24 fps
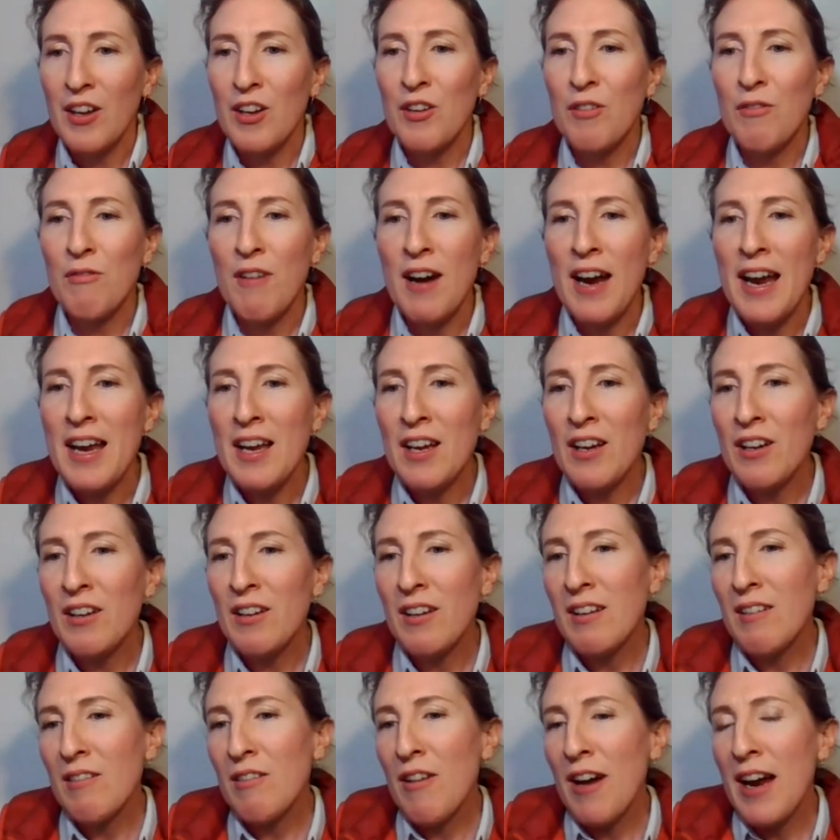Great
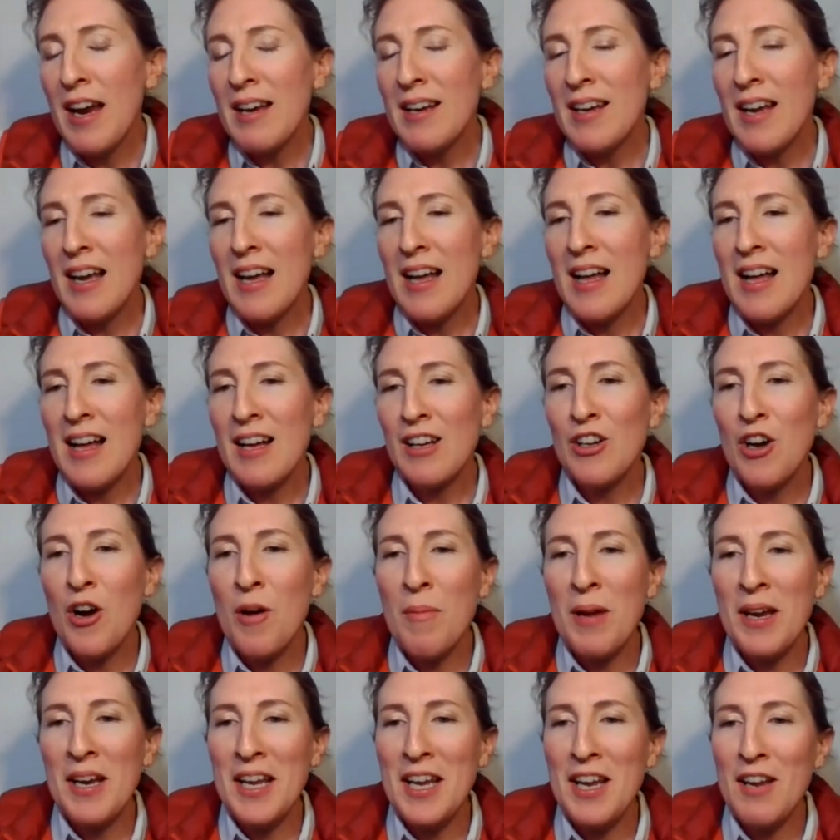
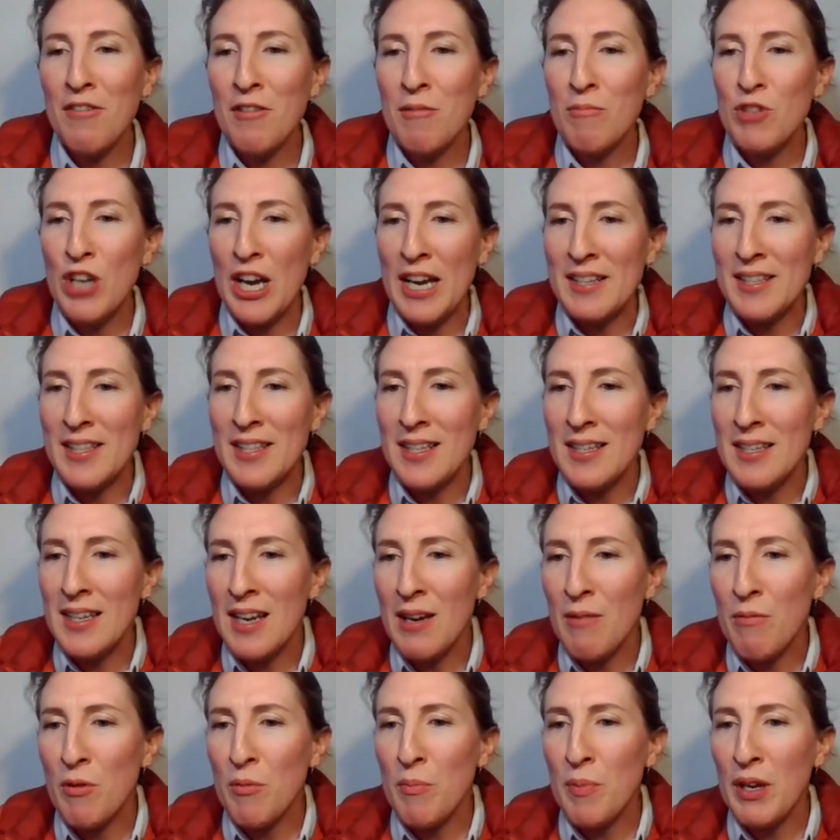comment here from Jason.
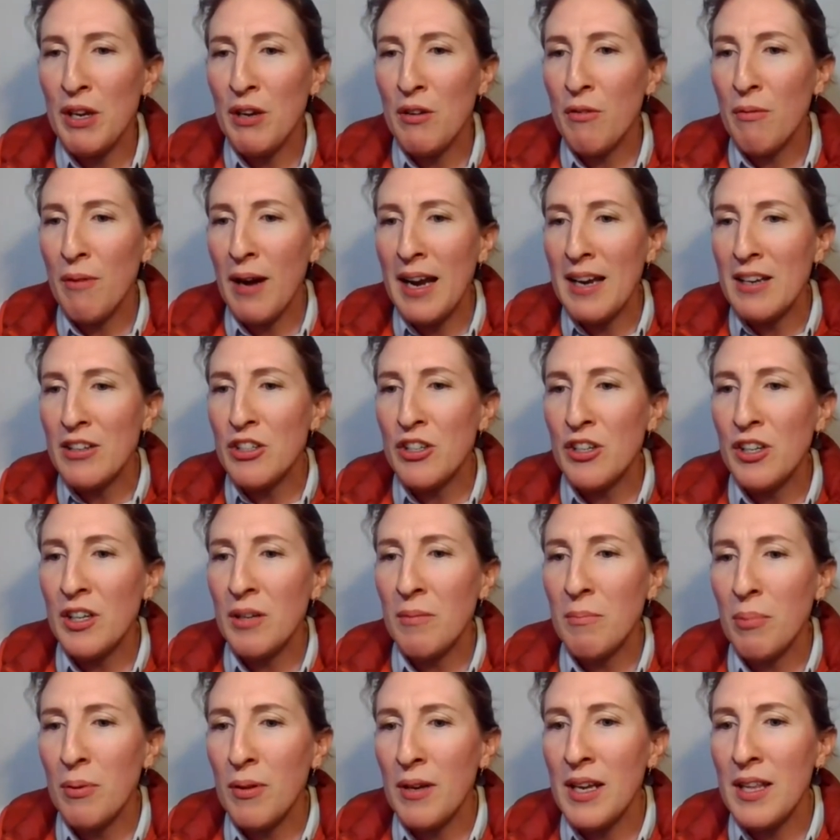It would be great to
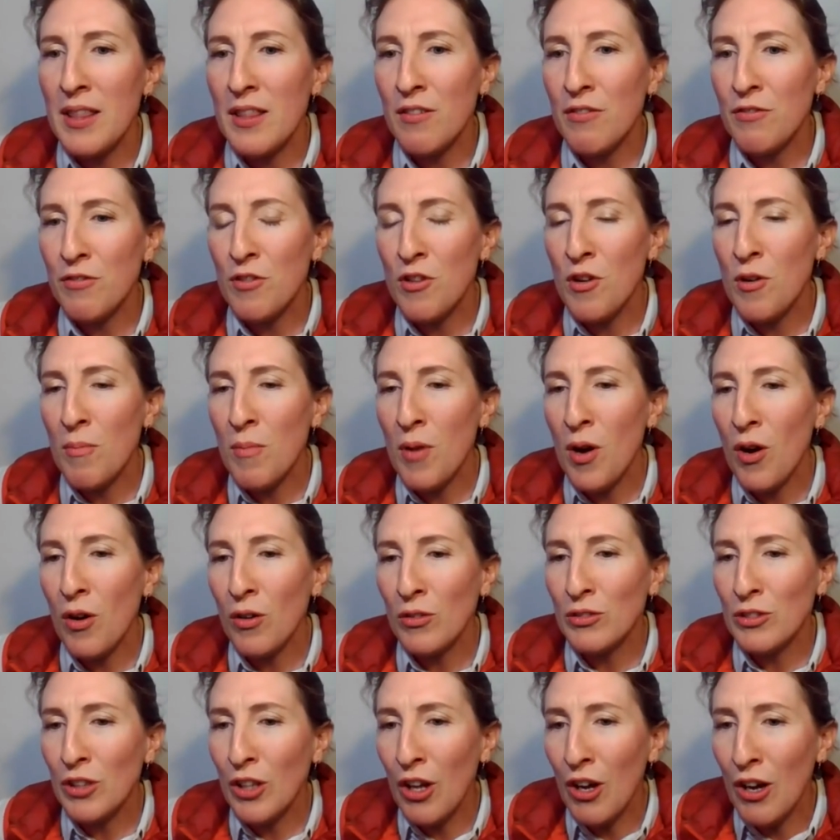complete the form
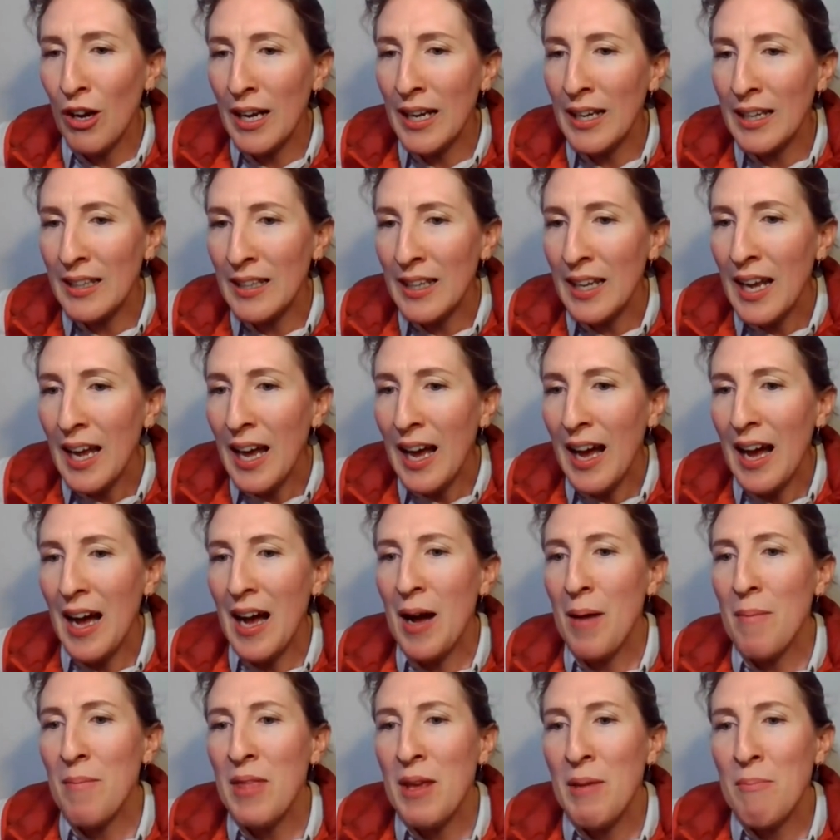online,
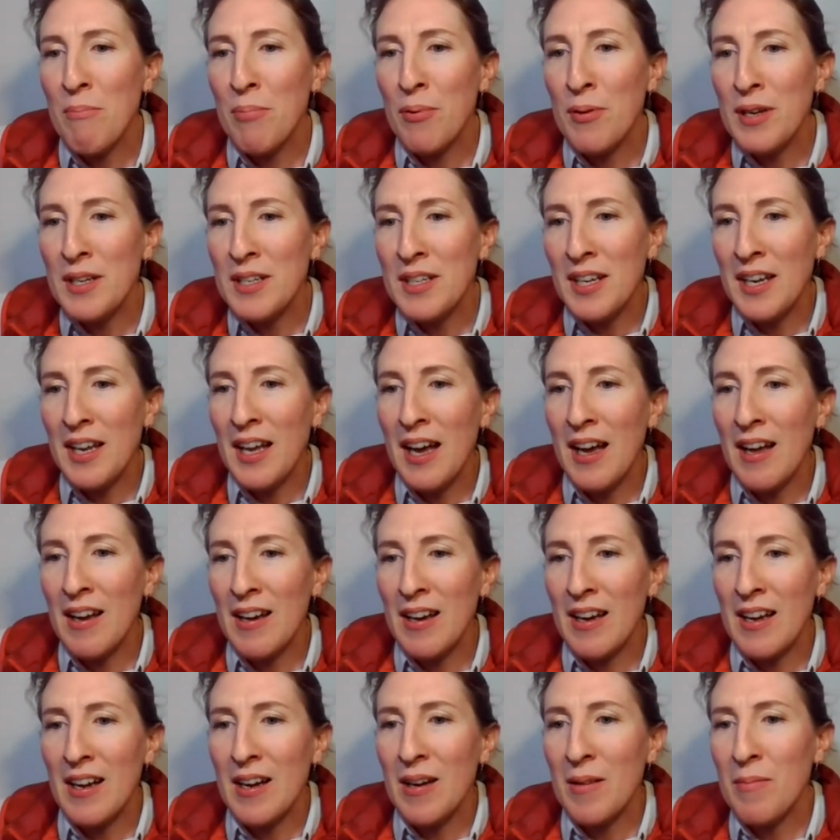then print it out
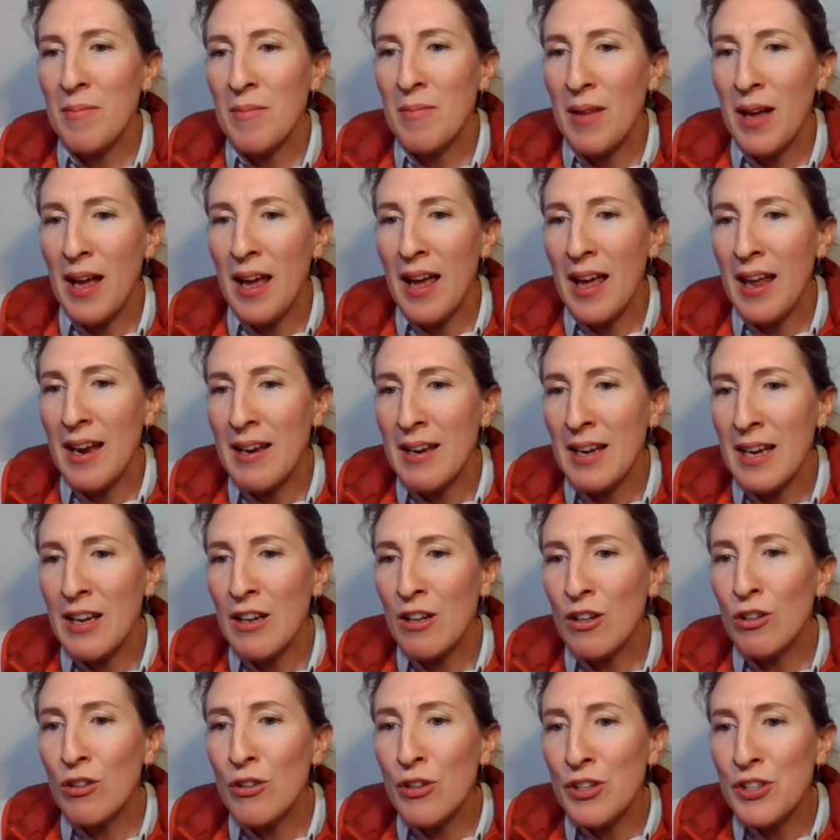and
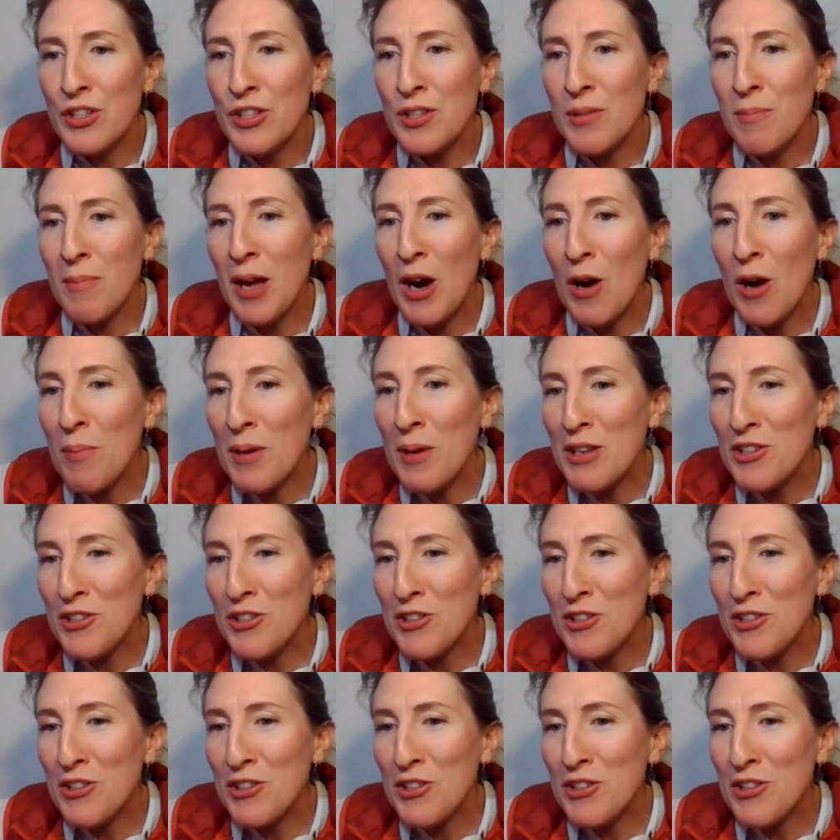include some help